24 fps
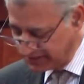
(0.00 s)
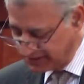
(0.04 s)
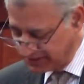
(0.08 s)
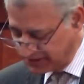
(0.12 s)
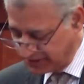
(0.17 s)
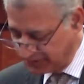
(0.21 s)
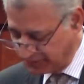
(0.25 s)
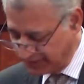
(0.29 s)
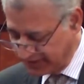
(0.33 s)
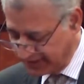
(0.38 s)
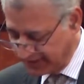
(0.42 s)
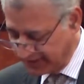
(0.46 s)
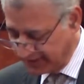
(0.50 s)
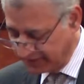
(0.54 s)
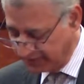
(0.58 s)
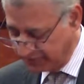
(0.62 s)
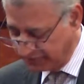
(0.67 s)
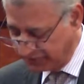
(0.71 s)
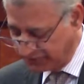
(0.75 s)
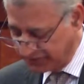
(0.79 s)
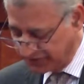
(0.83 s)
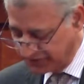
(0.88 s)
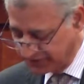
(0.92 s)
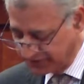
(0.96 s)
CPI
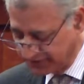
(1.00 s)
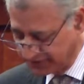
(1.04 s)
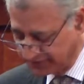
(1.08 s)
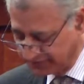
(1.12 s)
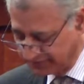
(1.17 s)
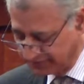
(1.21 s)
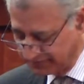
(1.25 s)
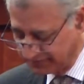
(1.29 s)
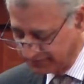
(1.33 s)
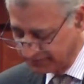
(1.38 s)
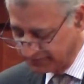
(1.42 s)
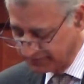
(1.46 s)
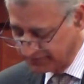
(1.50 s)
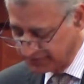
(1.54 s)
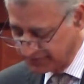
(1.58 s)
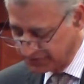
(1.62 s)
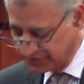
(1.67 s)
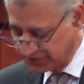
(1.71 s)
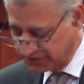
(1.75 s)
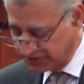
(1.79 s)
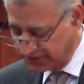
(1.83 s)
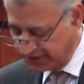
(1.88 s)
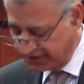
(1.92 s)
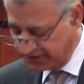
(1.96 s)
inflation
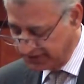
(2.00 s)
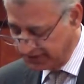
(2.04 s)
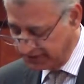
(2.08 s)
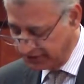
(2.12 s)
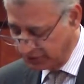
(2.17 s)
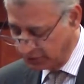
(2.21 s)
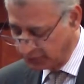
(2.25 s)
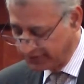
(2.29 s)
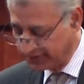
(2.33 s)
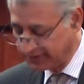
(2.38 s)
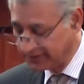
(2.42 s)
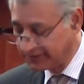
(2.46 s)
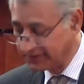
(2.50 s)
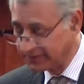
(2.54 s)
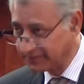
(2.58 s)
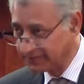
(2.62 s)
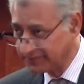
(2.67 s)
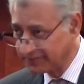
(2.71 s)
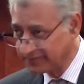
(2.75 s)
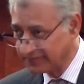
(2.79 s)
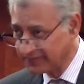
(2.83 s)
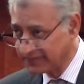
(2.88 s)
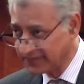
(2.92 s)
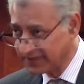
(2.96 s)
seen during
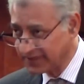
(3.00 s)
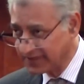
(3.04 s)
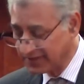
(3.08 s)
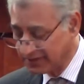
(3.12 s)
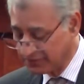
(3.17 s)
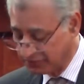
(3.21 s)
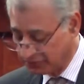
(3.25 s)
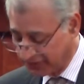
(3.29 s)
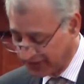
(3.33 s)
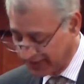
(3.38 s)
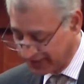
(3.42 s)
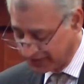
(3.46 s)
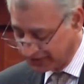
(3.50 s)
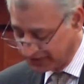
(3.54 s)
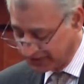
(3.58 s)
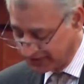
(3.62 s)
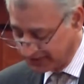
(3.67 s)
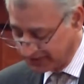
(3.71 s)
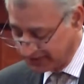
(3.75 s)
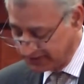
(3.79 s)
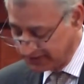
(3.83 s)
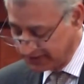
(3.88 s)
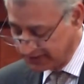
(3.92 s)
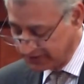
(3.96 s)

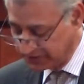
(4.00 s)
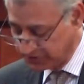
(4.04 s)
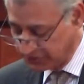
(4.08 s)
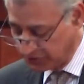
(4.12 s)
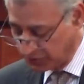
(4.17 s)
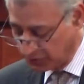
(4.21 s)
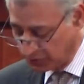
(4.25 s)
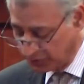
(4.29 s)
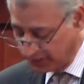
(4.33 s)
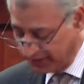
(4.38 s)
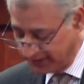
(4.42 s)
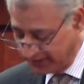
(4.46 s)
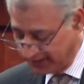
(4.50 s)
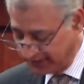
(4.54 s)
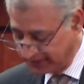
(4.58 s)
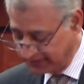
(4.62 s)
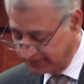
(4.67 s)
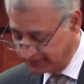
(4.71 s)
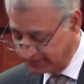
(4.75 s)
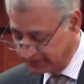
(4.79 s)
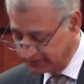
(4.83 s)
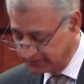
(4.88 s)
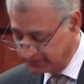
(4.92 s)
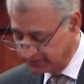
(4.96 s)
financial year
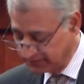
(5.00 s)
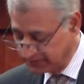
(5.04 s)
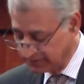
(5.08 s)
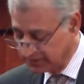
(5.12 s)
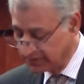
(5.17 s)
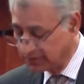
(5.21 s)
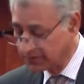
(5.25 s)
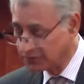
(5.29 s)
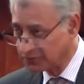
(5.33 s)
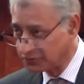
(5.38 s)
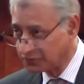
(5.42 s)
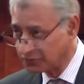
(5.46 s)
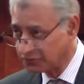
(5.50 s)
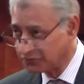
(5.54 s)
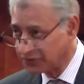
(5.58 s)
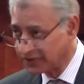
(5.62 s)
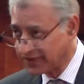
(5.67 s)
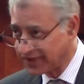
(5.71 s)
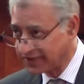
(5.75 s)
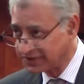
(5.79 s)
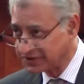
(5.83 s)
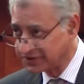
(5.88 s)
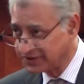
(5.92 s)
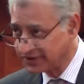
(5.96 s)
08 to
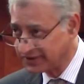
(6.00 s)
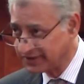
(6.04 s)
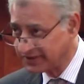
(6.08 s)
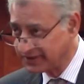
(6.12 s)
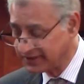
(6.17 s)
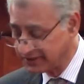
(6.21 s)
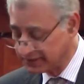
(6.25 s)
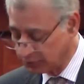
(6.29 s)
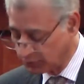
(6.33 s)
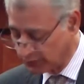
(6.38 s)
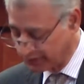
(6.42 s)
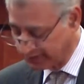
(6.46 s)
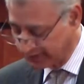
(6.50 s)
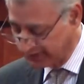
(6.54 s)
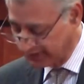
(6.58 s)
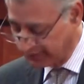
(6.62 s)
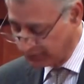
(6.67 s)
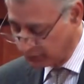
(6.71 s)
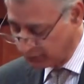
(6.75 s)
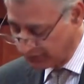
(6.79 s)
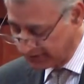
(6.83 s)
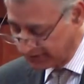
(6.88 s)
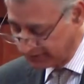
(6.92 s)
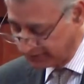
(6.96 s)
financial year
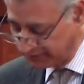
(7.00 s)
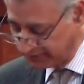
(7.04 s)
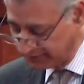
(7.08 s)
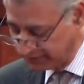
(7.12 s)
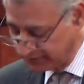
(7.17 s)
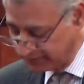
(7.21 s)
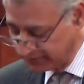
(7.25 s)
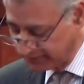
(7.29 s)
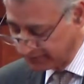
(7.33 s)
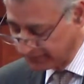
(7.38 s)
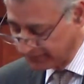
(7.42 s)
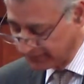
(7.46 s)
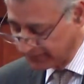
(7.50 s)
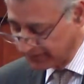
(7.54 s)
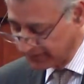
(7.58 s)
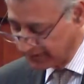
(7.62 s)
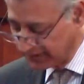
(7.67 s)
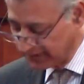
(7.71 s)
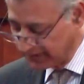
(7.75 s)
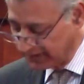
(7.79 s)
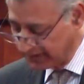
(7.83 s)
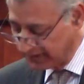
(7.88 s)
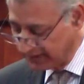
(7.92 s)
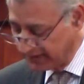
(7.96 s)
2012,
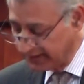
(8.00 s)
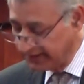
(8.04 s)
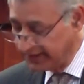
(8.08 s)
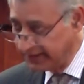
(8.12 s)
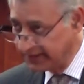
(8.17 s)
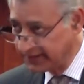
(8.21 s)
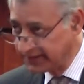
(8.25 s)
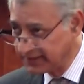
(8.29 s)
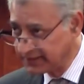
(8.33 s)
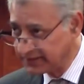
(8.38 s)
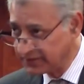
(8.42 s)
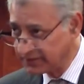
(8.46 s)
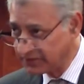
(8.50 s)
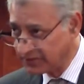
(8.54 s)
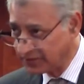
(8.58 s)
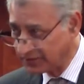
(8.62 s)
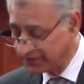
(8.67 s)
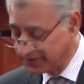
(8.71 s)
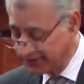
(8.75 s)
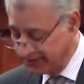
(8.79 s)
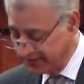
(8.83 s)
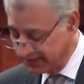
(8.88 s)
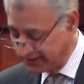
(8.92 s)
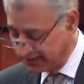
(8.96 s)

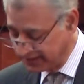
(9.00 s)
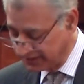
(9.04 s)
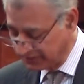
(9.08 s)
year-on-year